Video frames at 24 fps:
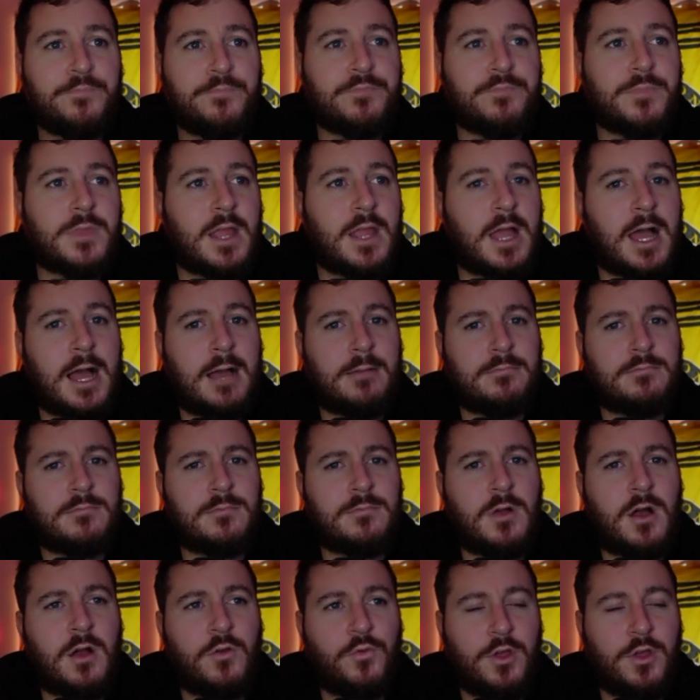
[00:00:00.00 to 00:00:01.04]
I
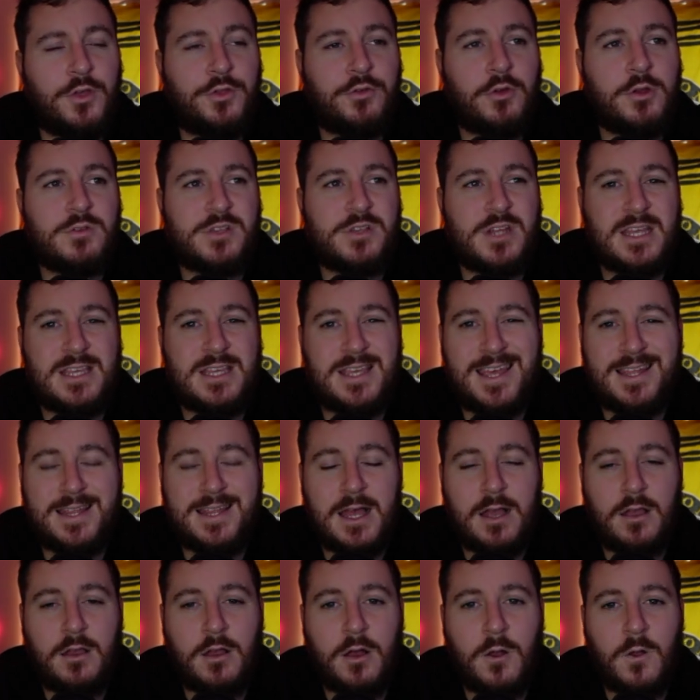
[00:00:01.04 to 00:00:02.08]
really thought he was going to kick
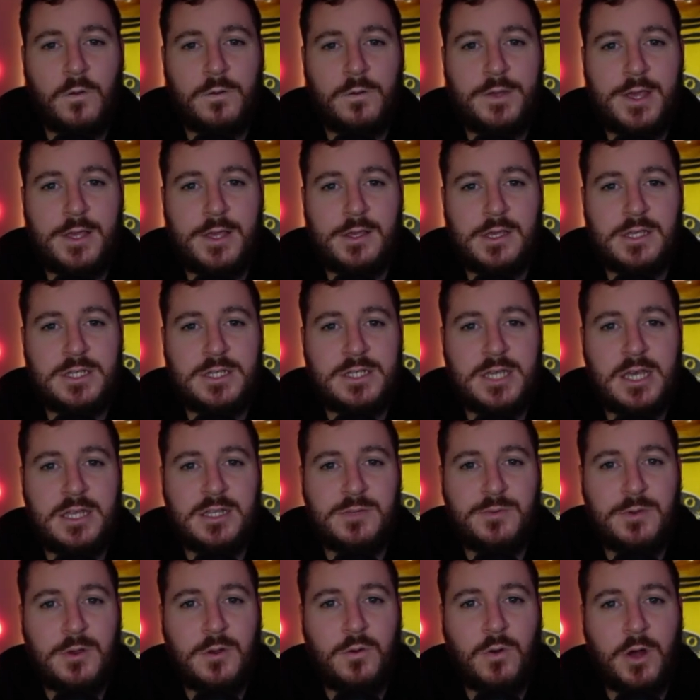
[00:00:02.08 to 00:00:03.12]
that goal. He seems to
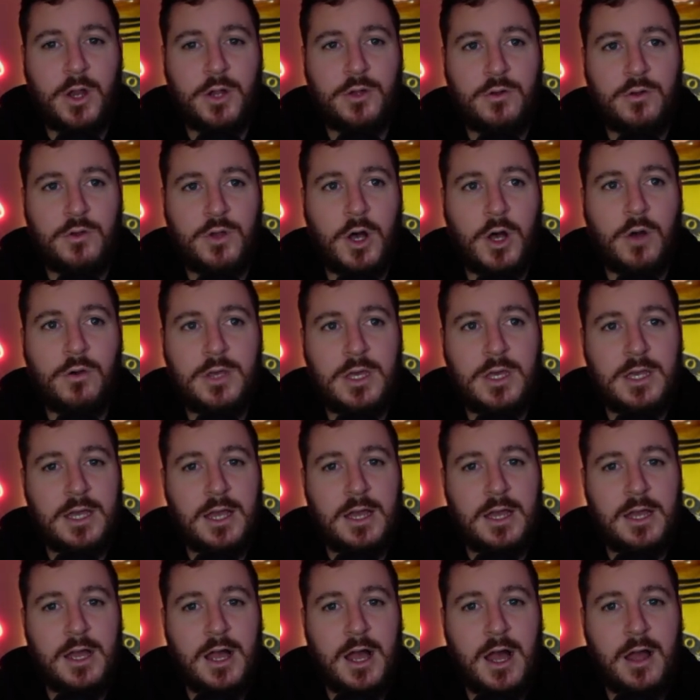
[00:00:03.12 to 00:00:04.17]
be quite a good goal kicker.
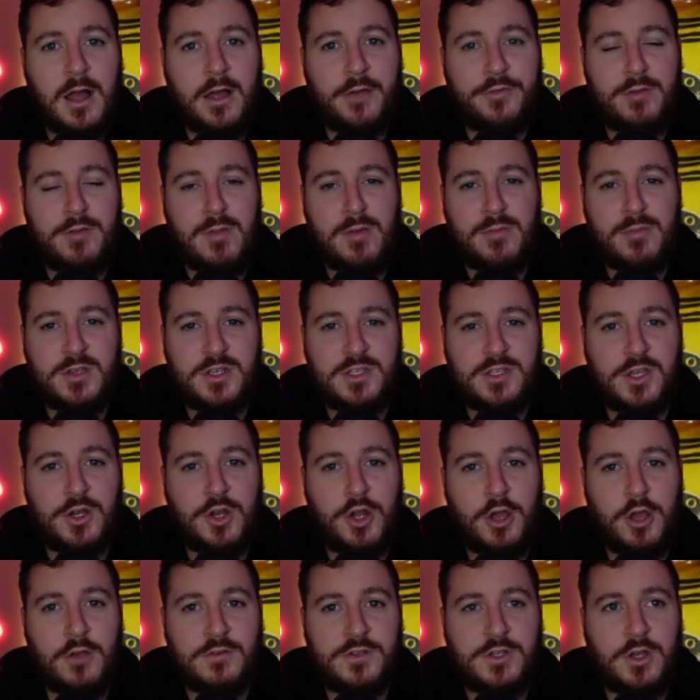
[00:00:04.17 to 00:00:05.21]
I think maybe just the
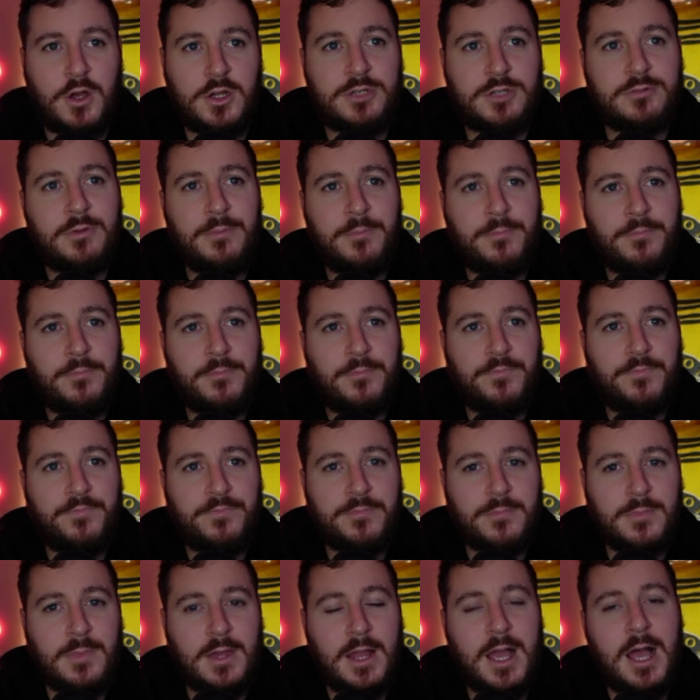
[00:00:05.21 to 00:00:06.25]
nerves got to him.
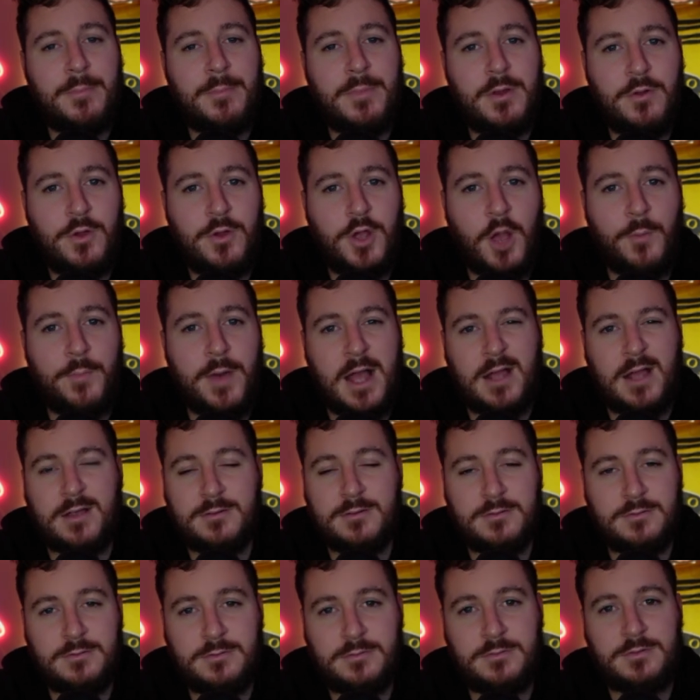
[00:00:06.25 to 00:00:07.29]
You'll go back.
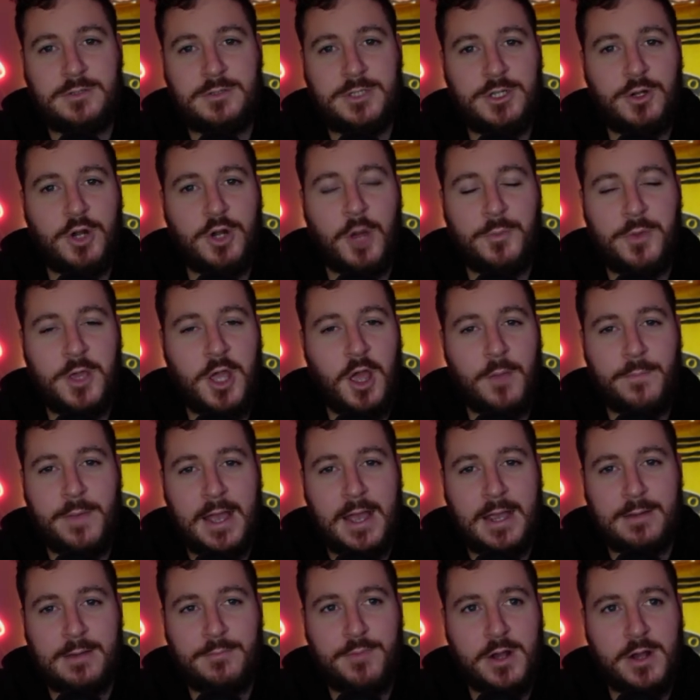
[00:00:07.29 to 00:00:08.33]
You'd hope you go back
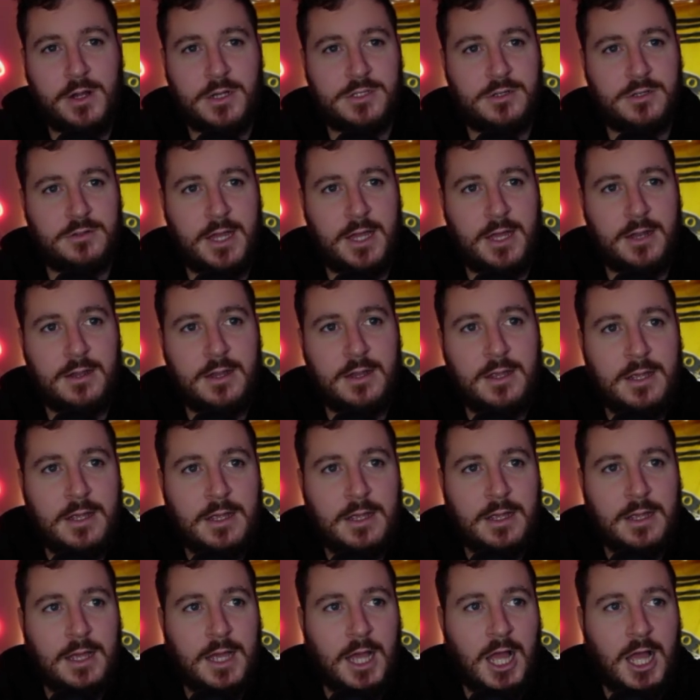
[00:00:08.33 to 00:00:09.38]
and practice on that.
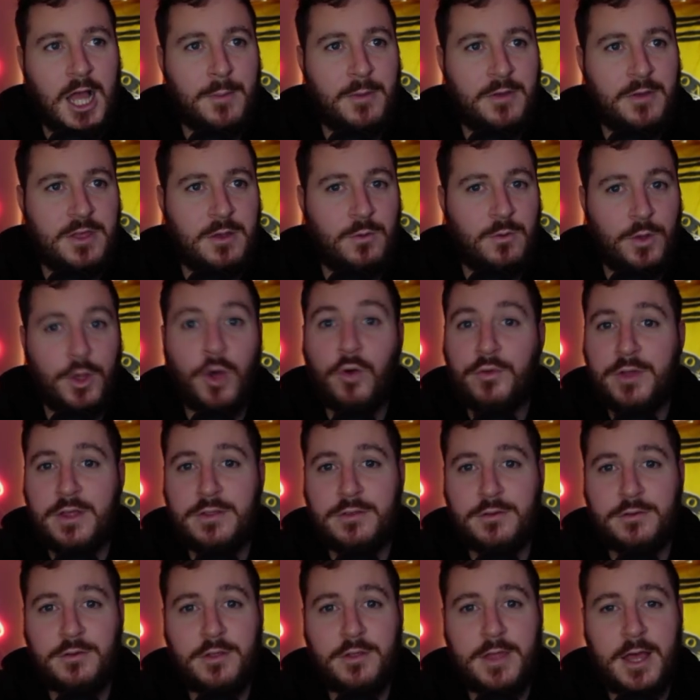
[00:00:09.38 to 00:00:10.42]
I think we all need to
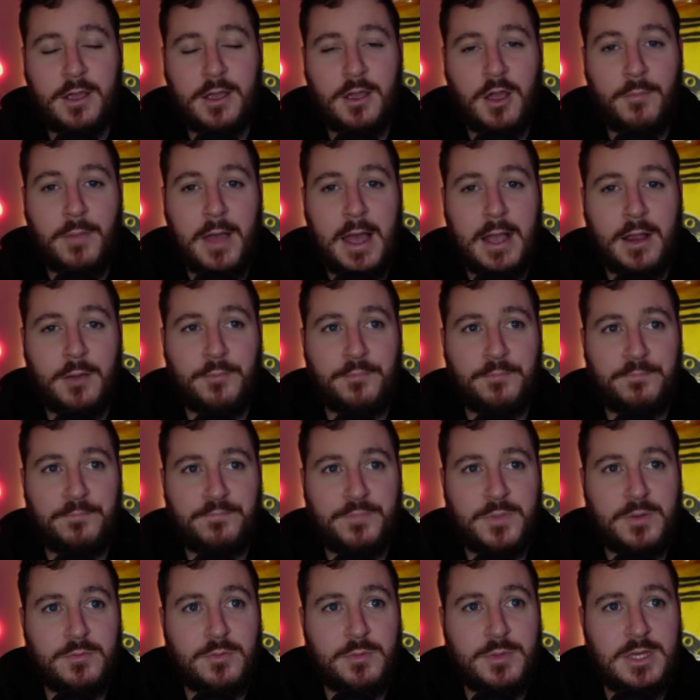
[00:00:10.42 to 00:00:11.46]
do that. Go back and
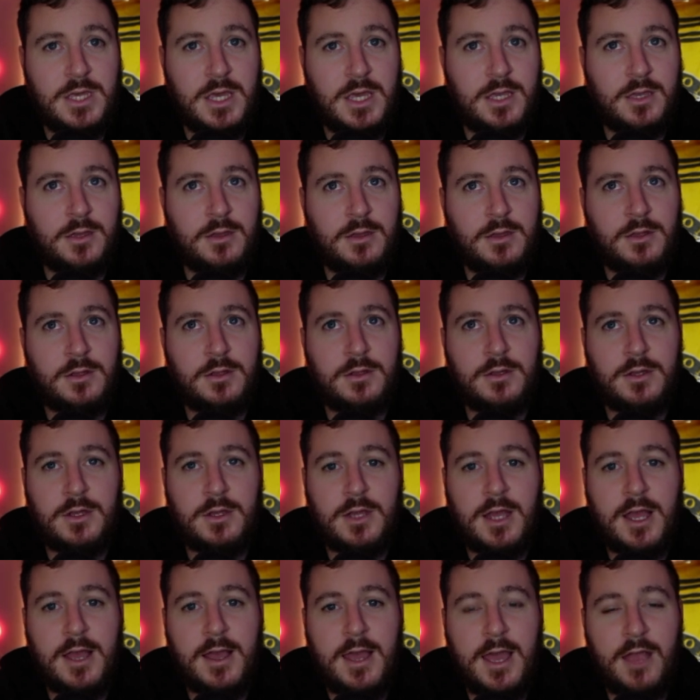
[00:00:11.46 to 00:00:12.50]
maybe kick.
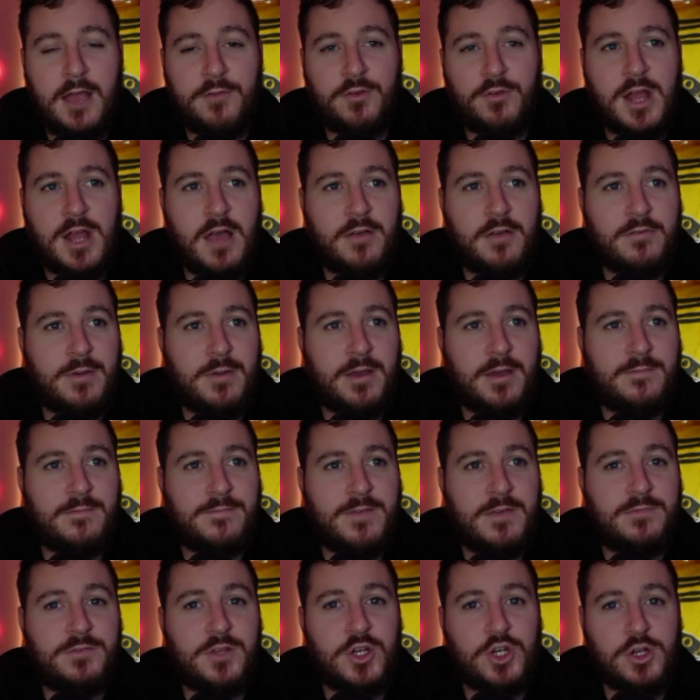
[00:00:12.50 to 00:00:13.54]
Everyone have about
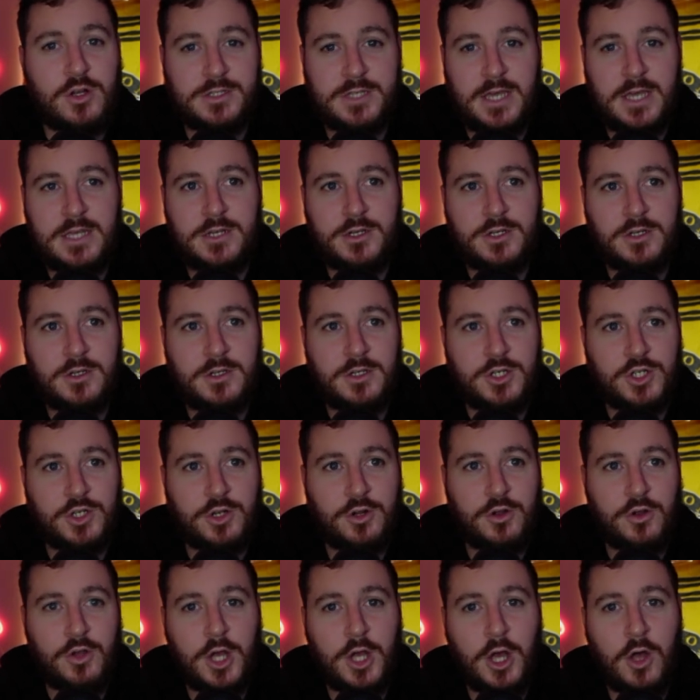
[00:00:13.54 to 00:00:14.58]
50 shots each, shot
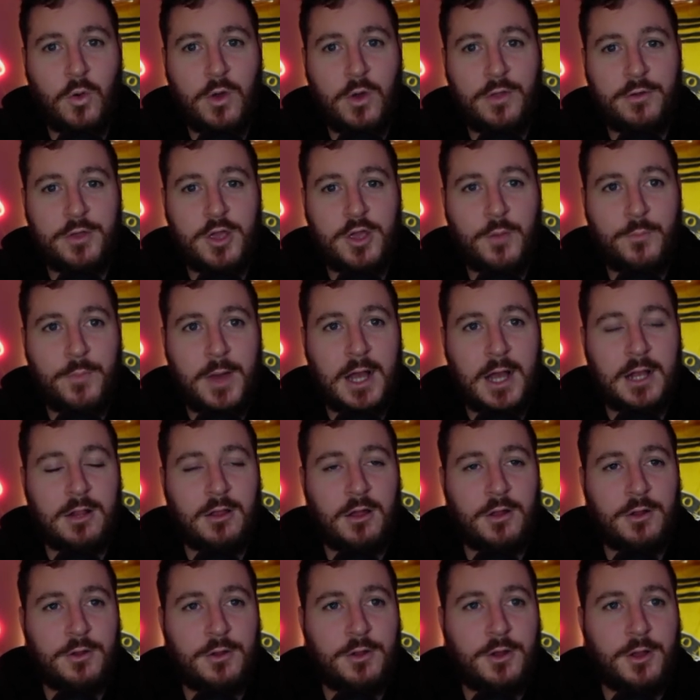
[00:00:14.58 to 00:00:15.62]
on goal, whether you're backline
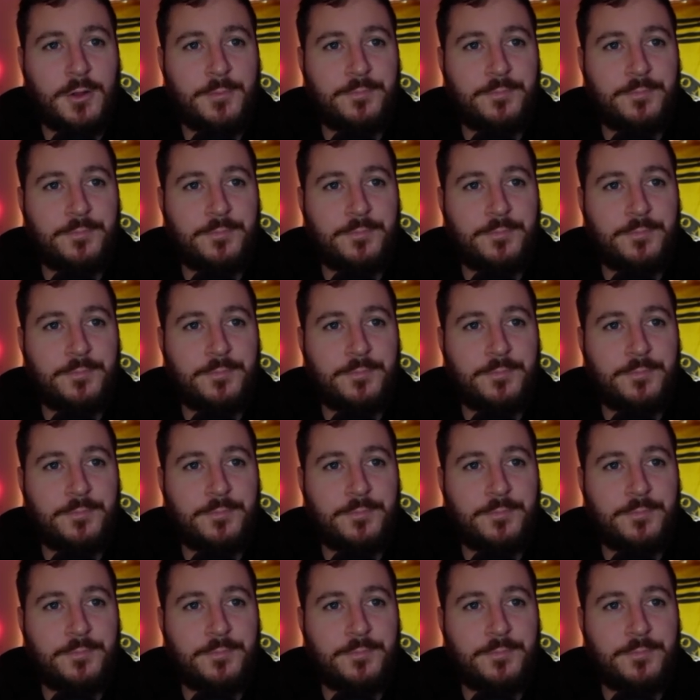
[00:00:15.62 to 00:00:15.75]
or not.